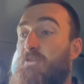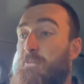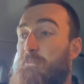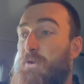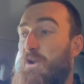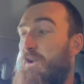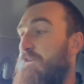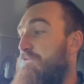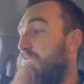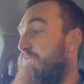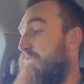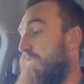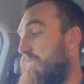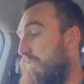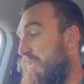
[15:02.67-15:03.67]
Perth,
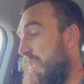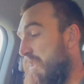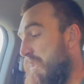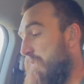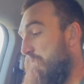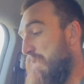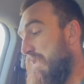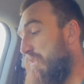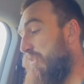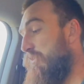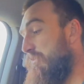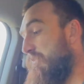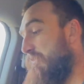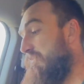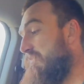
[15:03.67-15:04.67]

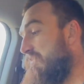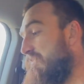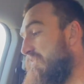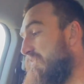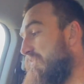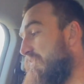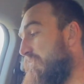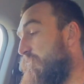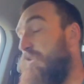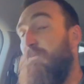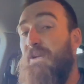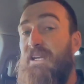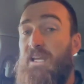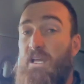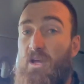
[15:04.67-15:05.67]
because would have
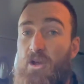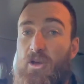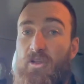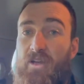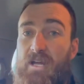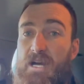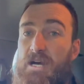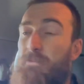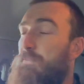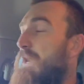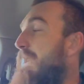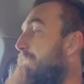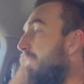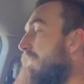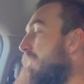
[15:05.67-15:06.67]
been here earlier,
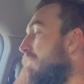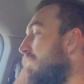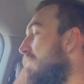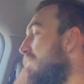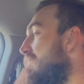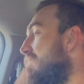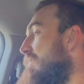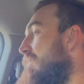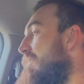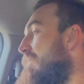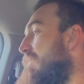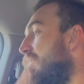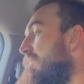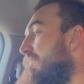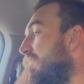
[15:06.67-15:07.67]
but because
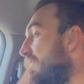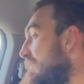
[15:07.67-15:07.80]
of